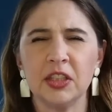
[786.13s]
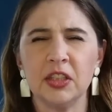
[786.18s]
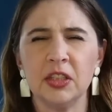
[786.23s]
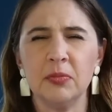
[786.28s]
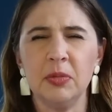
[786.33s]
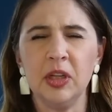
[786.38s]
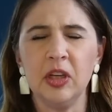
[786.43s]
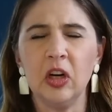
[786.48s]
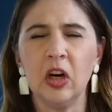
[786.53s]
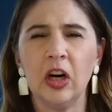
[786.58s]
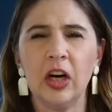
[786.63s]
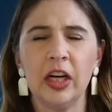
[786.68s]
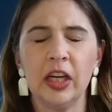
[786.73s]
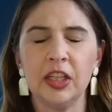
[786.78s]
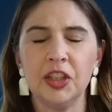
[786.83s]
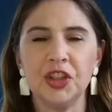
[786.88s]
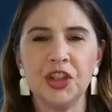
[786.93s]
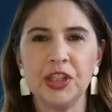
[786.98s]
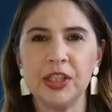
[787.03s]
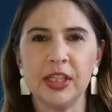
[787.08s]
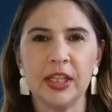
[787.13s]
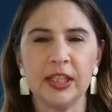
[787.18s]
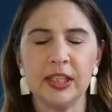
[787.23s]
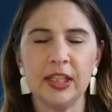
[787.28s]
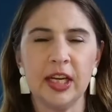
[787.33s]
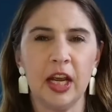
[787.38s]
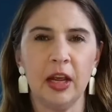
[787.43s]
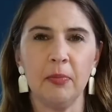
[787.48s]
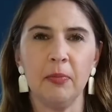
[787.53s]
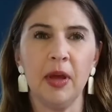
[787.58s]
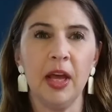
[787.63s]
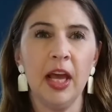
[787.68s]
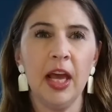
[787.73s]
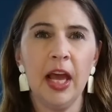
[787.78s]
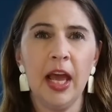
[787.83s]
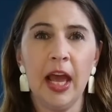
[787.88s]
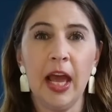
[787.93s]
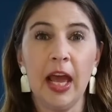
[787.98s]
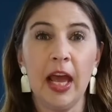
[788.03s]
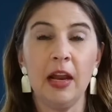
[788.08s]
to be gone in Jesus' name
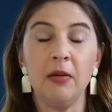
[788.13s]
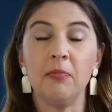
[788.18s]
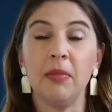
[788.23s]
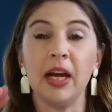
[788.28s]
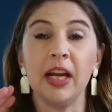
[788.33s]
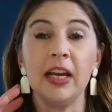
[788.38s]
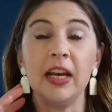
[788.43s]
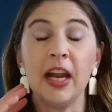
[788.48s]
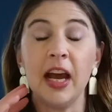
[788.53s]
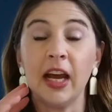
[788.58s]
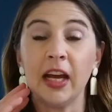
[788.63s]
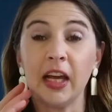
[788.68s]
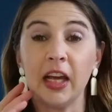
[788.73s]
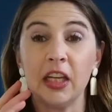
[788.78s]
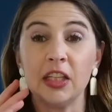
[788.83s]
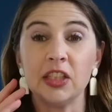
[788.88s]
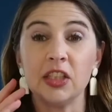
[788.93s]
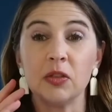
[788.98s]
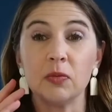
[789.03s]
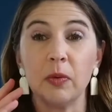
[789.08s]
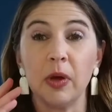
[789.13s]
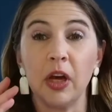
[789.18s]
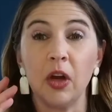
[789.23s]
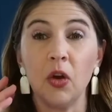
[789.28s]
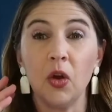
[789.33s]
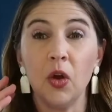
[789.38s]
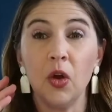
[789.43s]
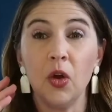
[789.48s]
and my neck, it just went